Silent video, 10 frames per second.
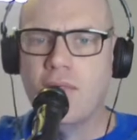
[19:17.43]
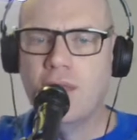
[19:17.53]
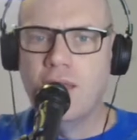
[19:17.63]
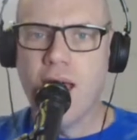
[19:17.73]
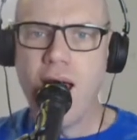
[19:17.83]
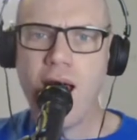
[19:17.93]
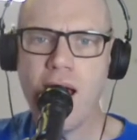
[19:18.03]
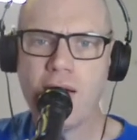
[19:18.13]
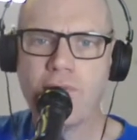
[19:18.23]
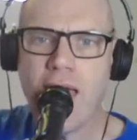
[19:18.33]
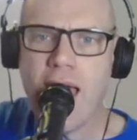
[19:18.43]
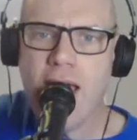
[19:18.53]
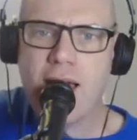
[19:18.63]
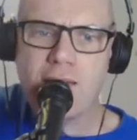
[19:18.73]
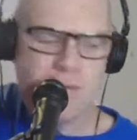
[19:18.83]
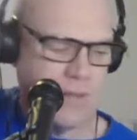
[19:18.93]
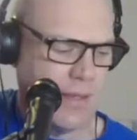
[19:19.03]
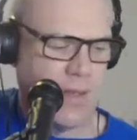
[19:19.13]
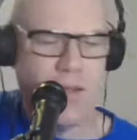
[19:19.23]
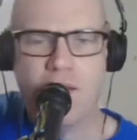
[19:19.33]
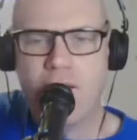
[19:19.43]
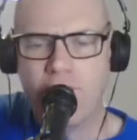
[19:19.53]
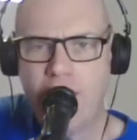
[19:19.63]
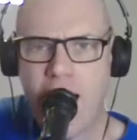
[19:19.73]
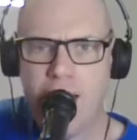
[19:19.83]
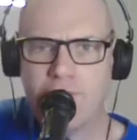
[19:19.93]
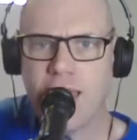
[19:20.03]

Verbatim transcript: The long vowels. Five